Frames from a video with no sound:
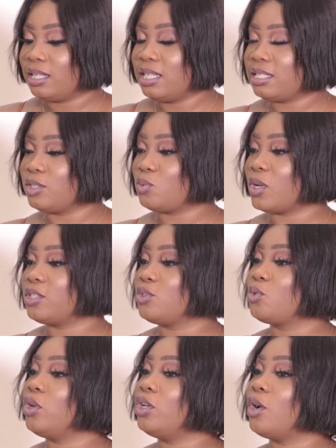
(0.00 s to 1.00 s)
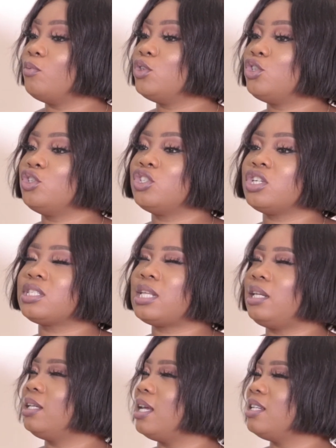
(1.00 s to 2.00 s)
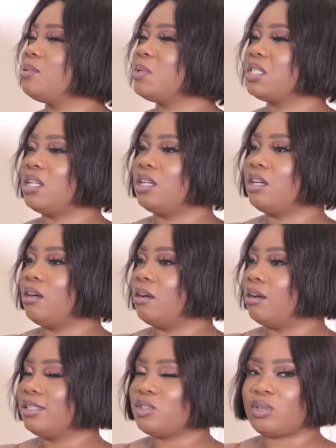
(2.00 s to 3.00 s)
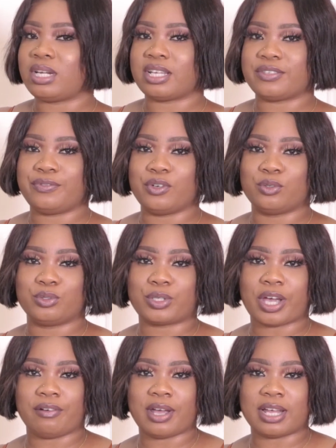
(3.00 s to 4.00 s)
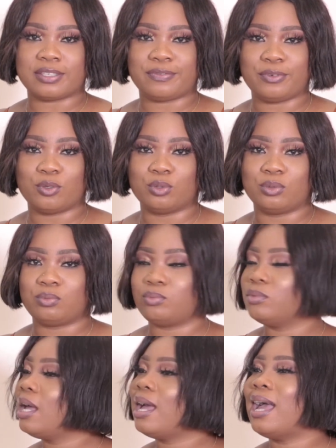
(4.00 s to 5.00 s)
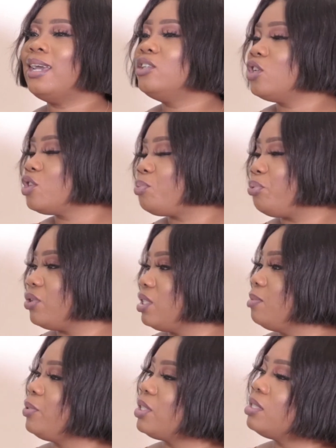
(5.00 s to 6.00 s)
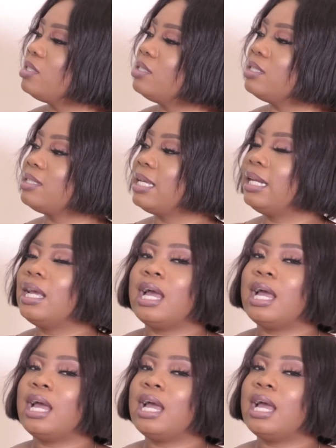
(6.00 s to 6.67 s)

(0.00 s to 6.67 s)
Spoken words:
this is what is going on with you, just start looking at this person, this one has failed, career has failed, and you just brush the person to the side.